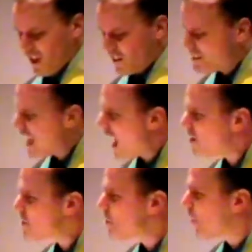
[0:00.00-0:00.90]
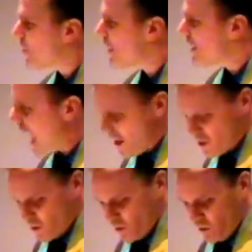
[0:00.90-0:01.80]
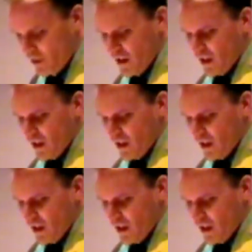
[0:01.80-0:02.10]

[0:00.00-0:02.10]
the tangible, the natural,